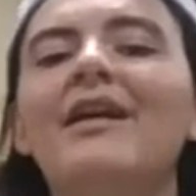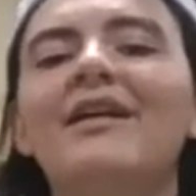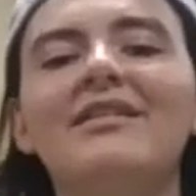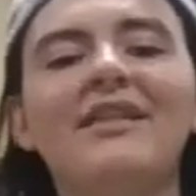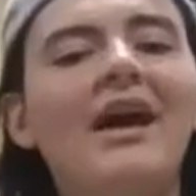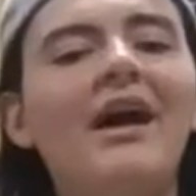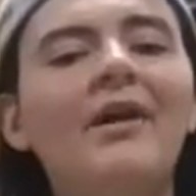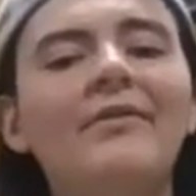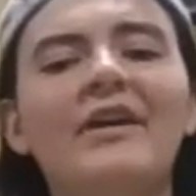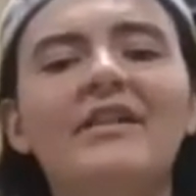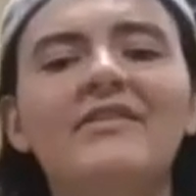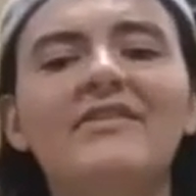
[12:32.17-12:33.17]
Now
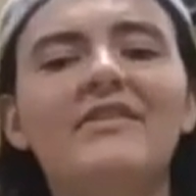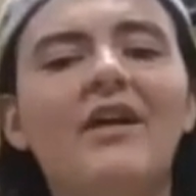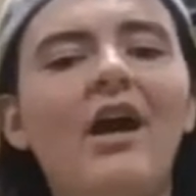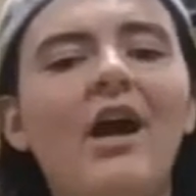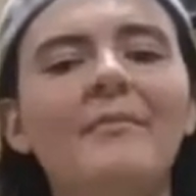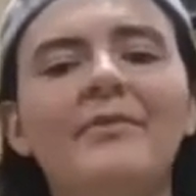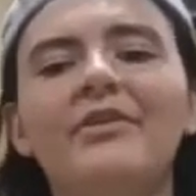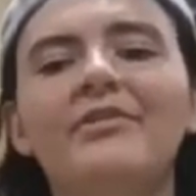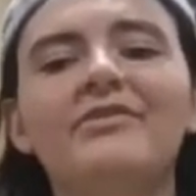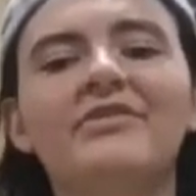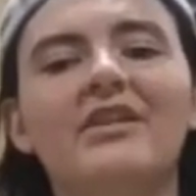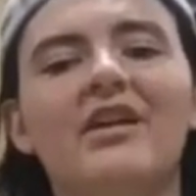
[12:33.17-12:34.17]
that
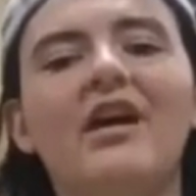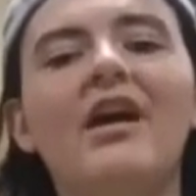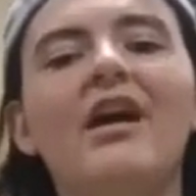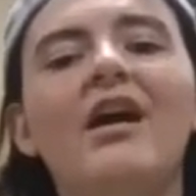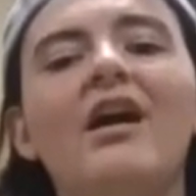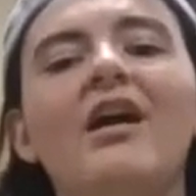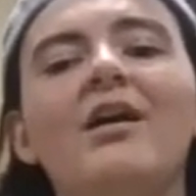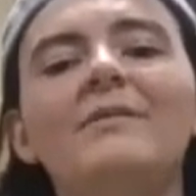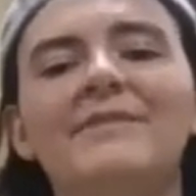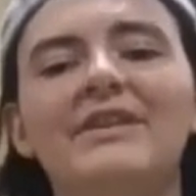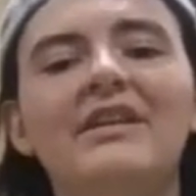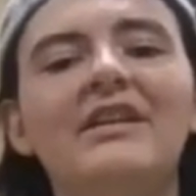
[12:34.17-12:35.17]
summer's coming,